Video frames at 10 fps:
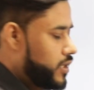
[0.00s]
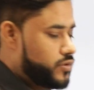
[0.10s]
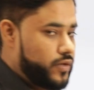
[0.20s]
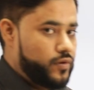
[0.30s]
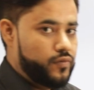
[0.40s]

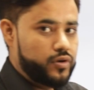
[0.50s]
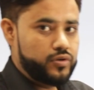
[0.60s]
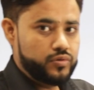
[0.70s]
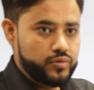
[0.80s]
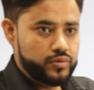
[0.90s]
So if we
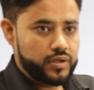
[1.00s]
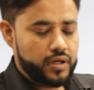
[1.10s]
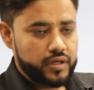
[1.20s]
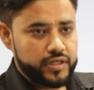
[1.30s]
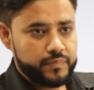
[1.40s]
want to
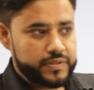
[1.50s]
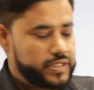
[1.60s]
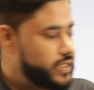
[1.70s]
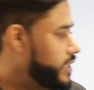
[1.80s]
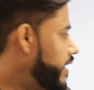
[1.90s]
uh,
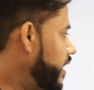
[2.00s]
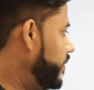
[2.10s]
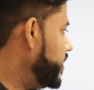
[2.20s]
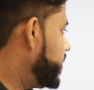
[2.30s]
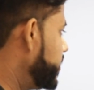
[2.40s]
represent the
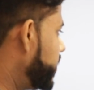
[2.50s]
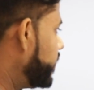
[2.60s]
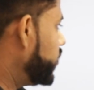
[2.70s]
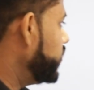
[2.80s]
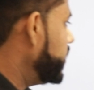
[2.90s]
dimensions up to